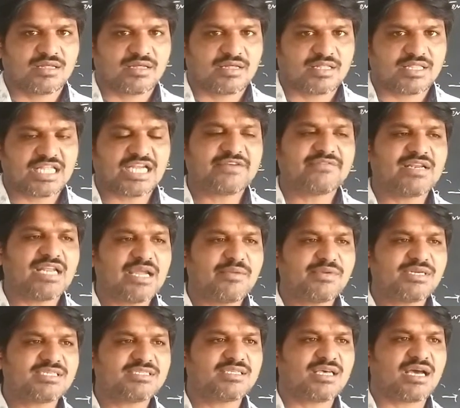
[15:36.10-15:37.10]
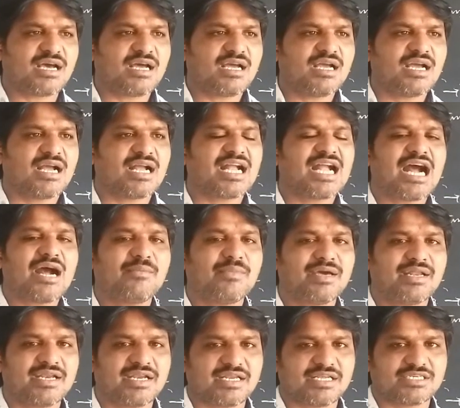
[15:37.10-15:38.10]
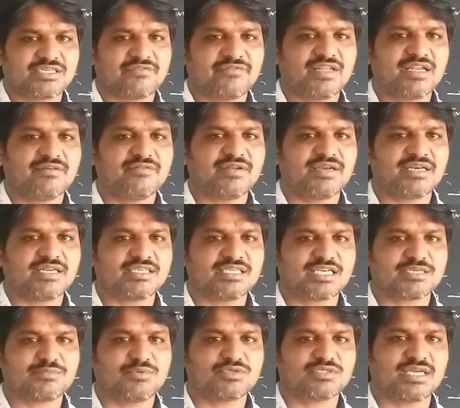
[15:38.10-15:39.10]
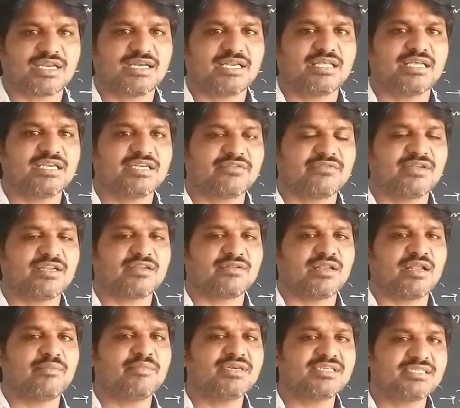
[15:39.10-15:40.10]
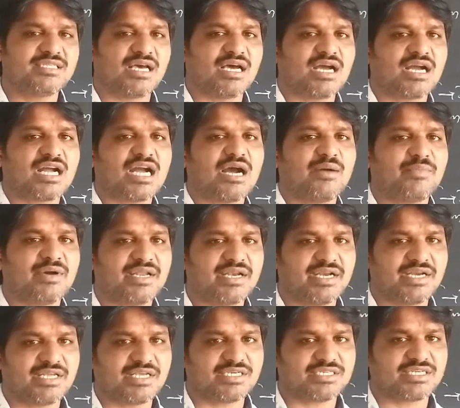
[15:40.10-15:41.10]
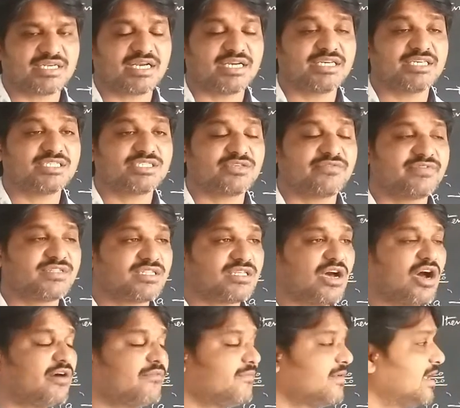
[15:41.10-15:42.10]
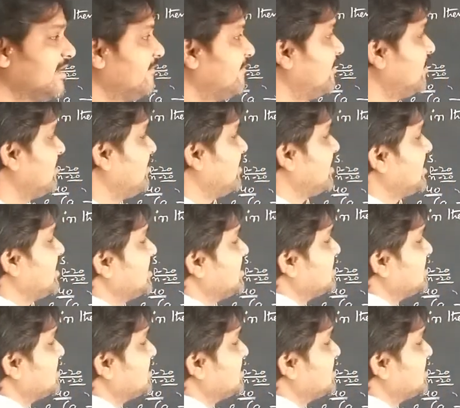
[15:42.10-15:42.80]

that will emit the gamma radiation whenever it is exposed, and it will emit the gamma radiation, and its with the half life period is